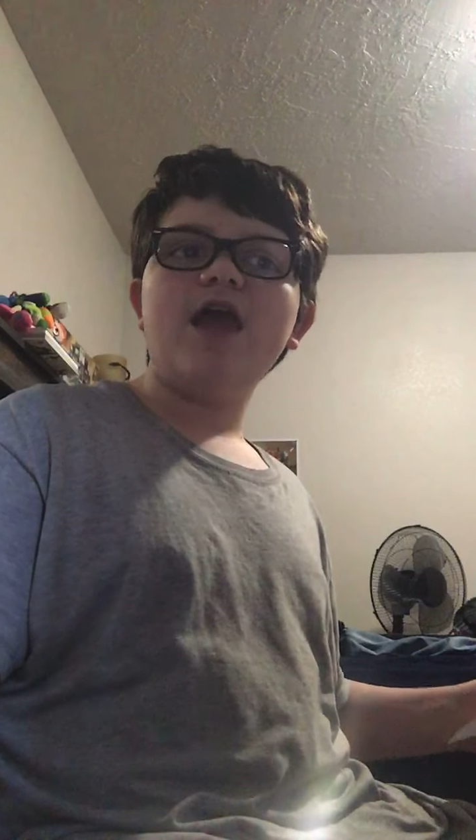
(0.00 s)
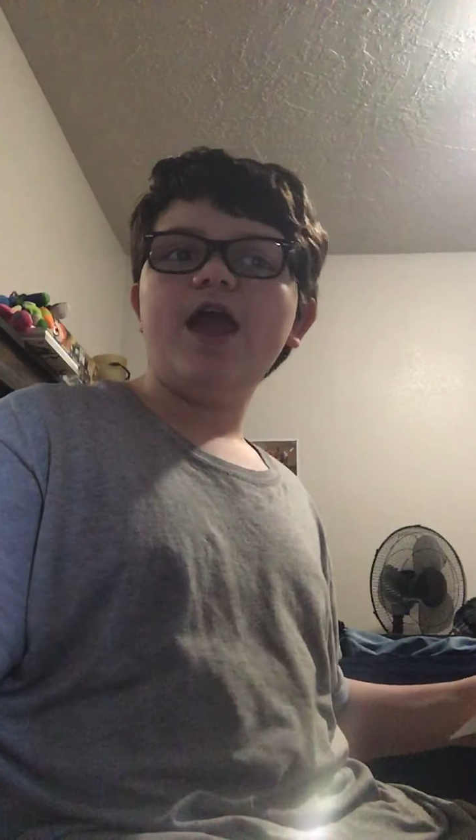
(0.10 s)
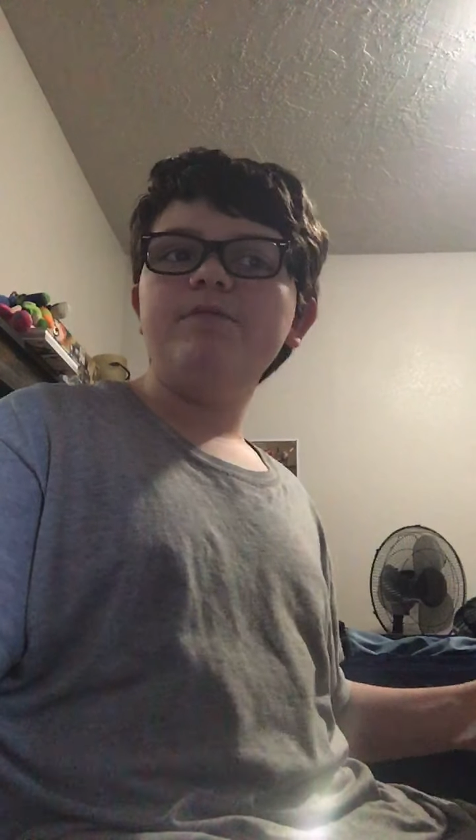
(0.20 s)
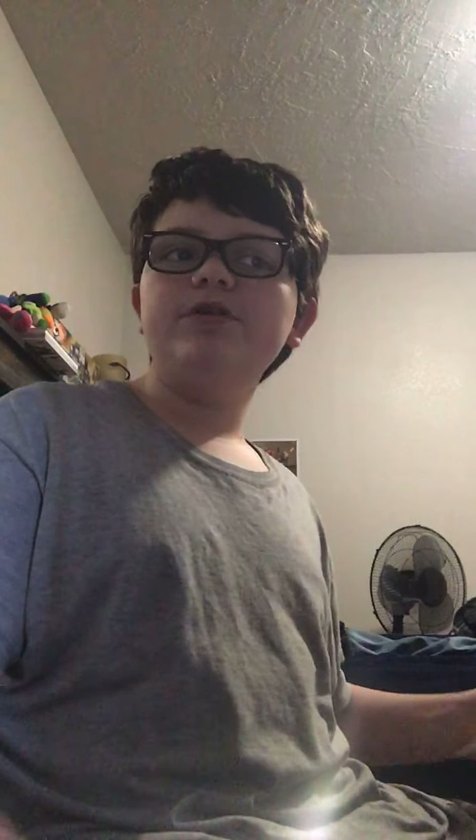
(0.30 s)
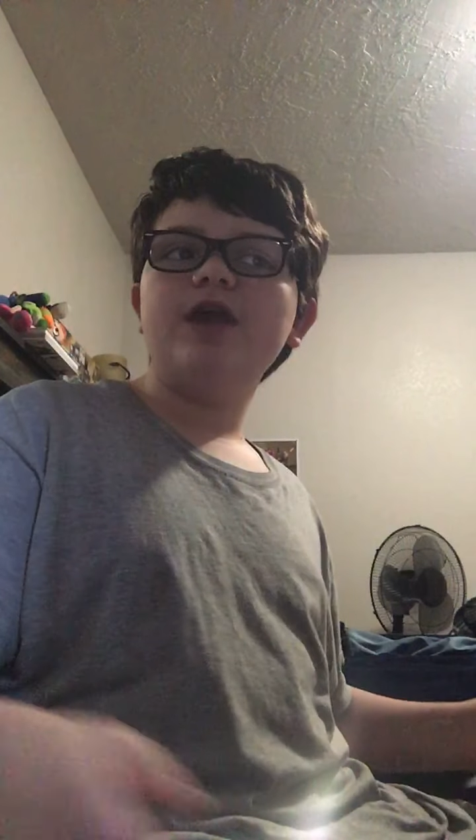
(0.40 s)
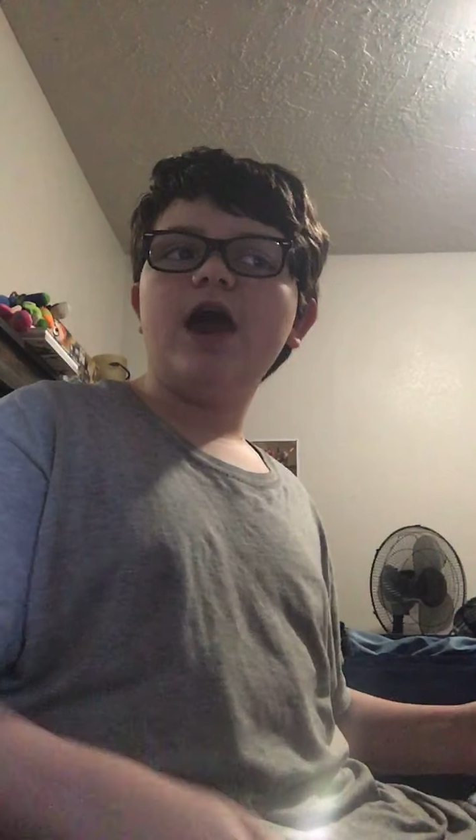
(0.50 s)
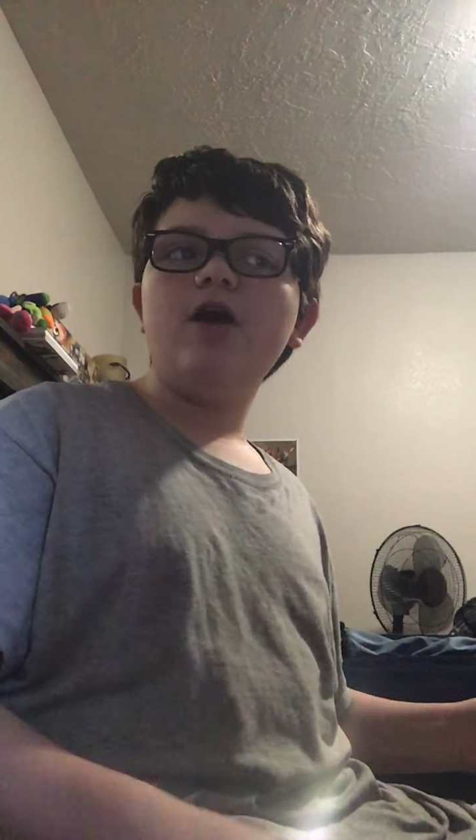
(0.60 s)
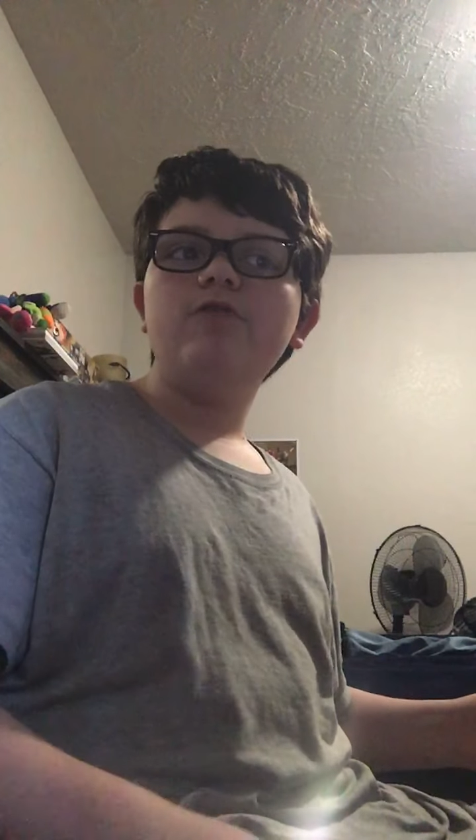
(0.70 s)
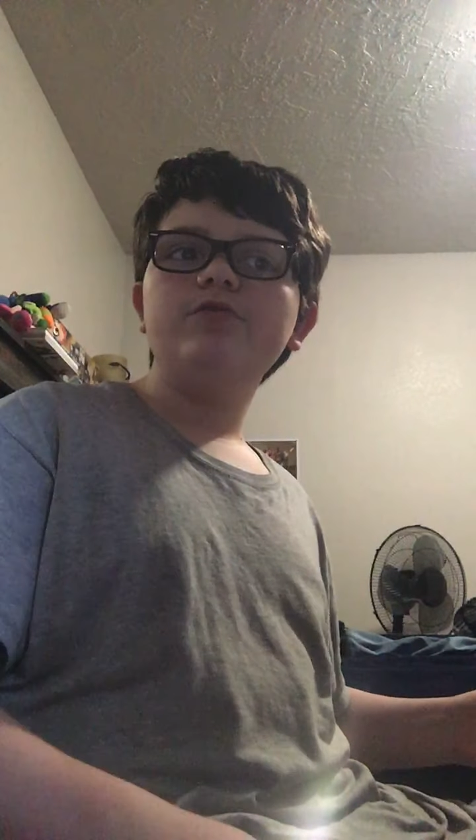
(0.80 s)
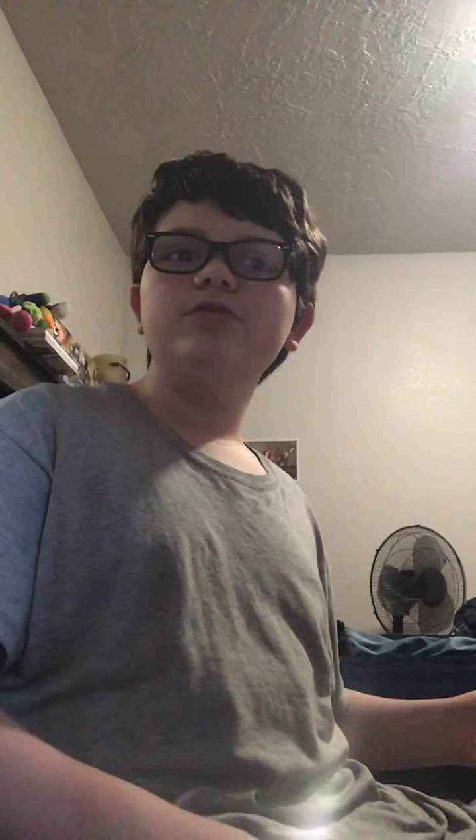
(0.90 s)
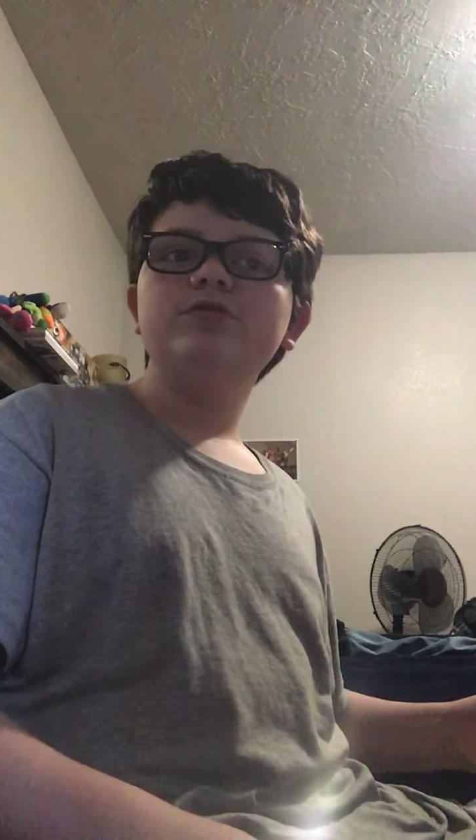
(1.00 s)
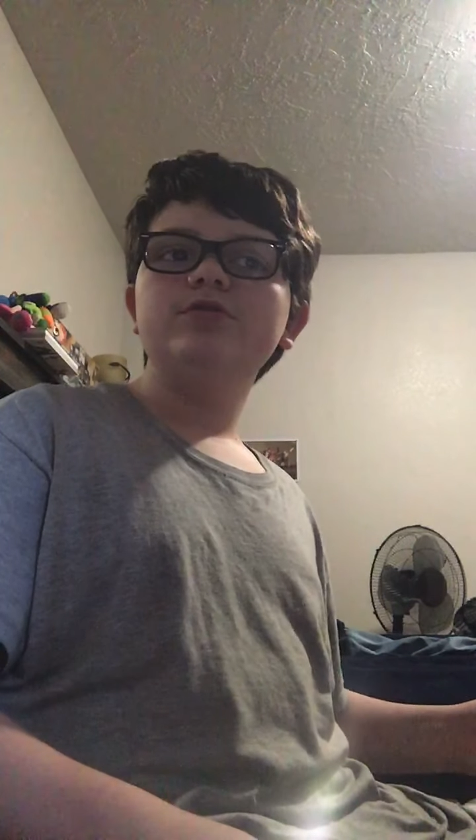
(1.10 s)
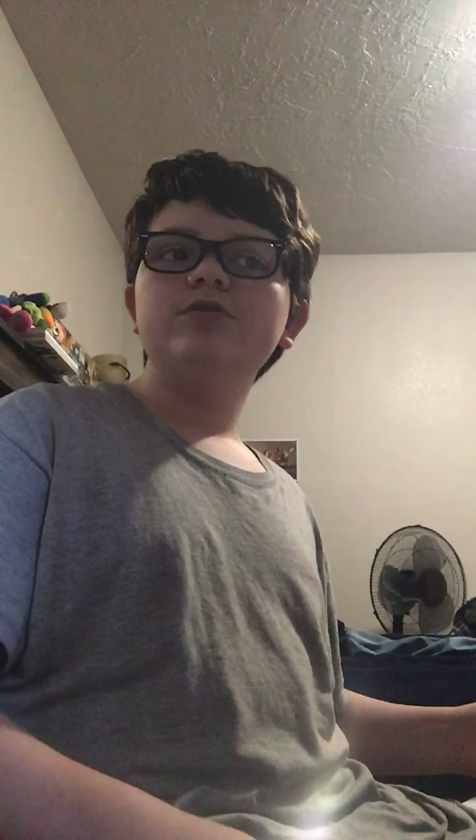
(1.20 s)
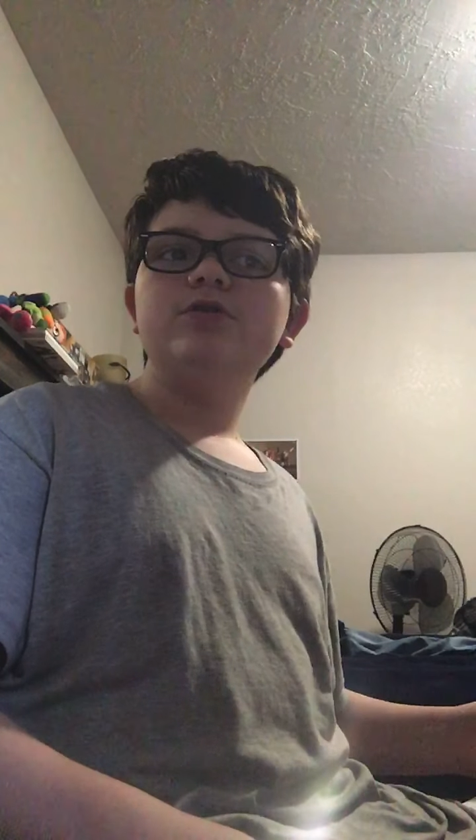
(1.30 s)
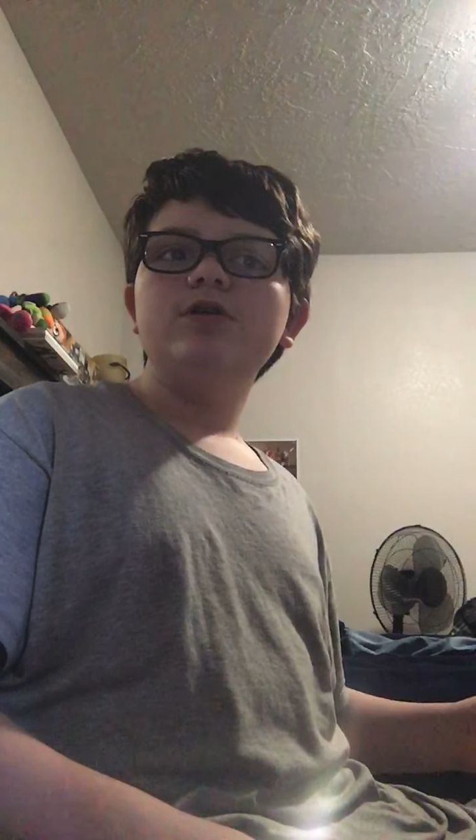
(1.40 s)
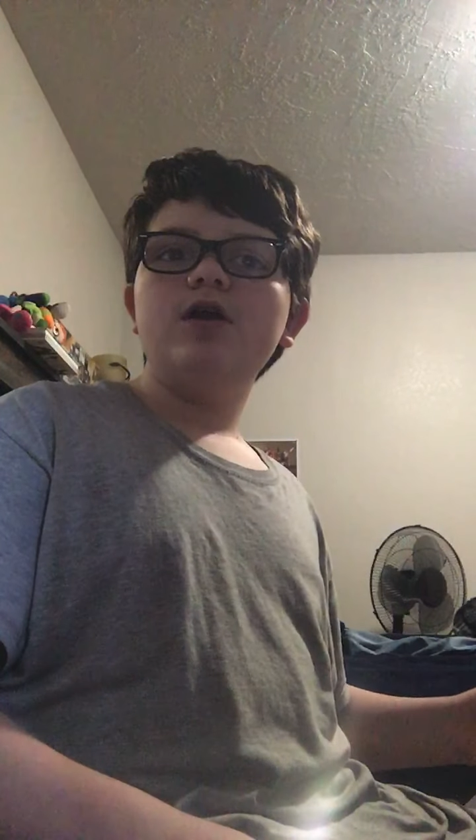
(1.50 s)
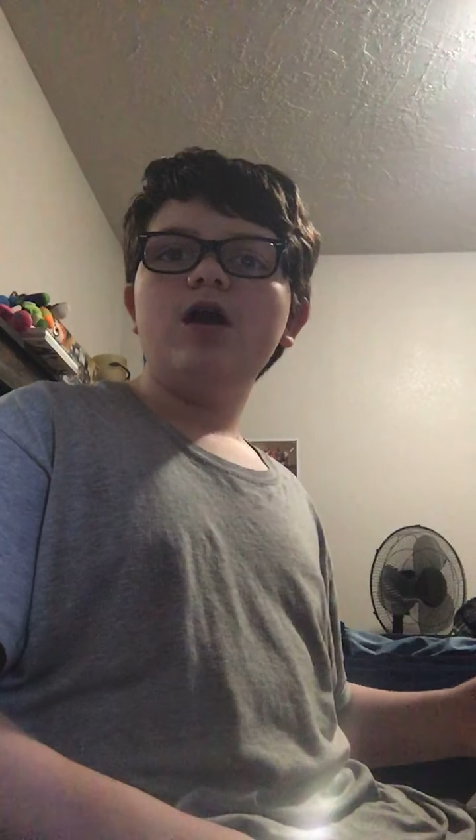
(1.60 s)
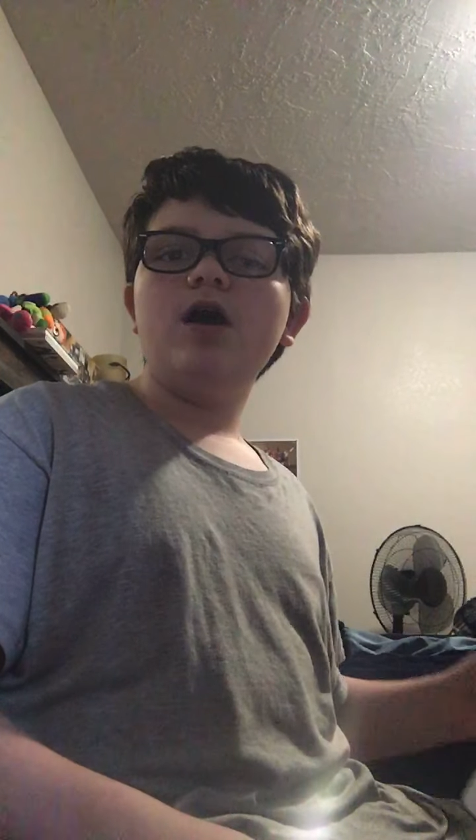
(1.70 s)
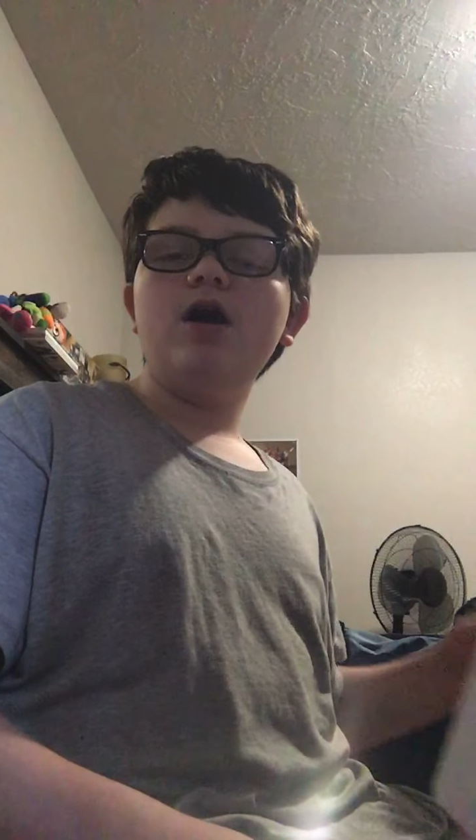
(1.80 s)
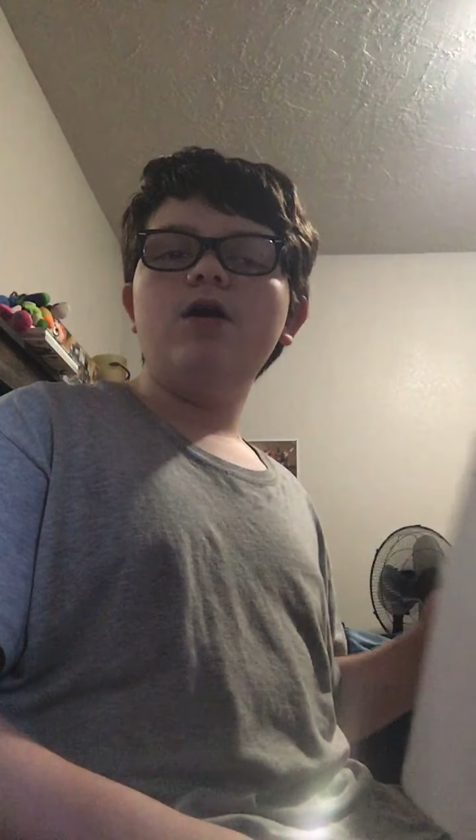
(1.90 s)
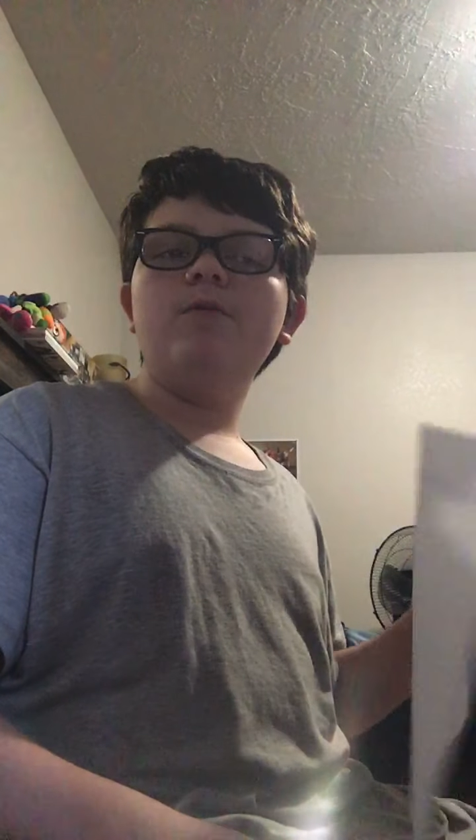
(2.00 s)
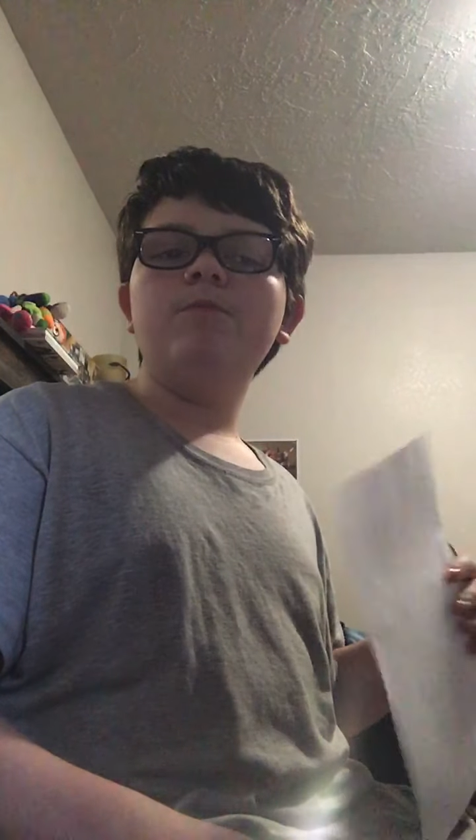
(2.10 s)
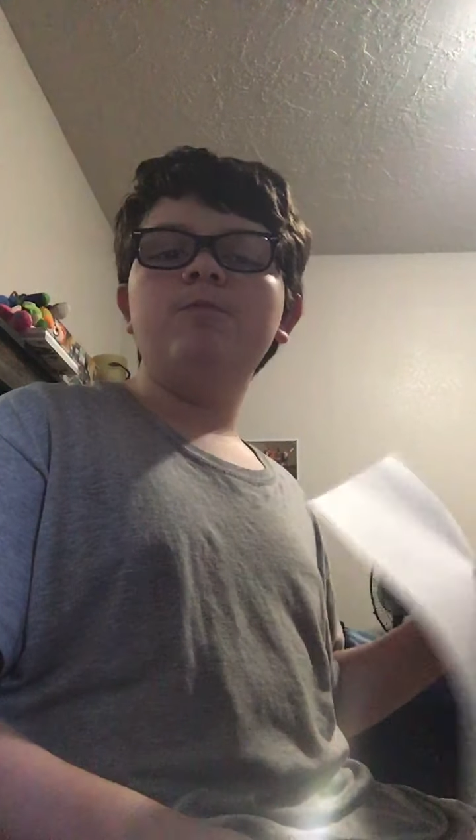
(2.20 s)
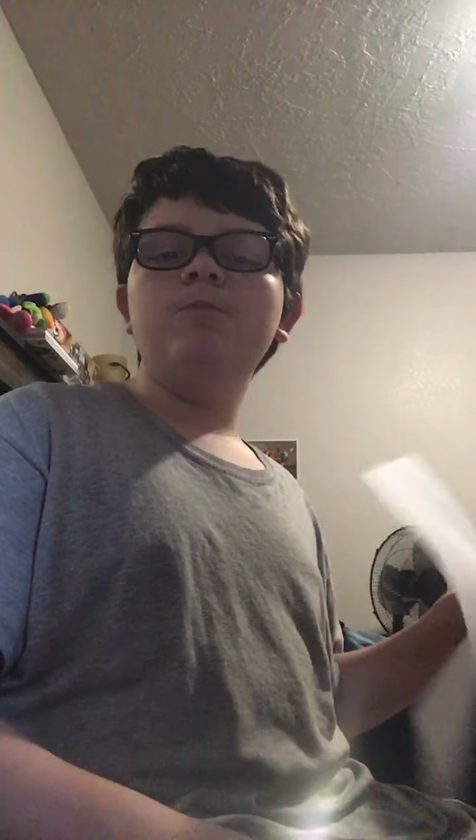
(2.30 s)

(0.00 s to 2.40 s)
hand-me-down um,